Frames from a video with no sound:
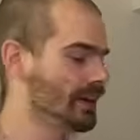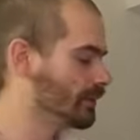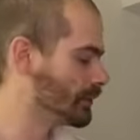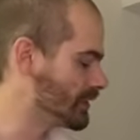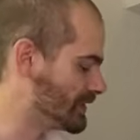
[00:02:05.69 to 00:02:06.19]

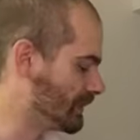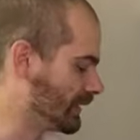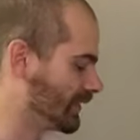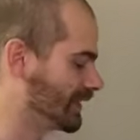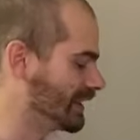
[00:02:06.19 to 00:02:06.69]
First,
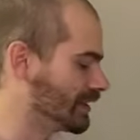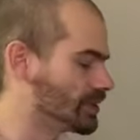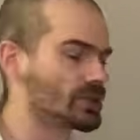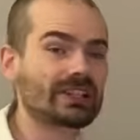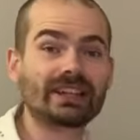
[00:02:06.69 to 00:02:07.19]
because they are
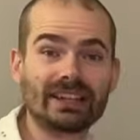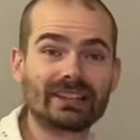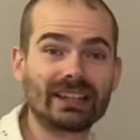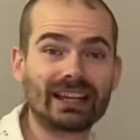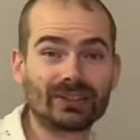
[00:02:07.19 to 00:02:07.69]
usually
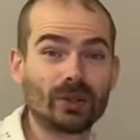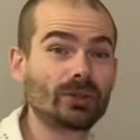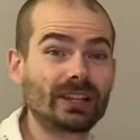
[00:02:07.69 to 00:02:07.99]
in like not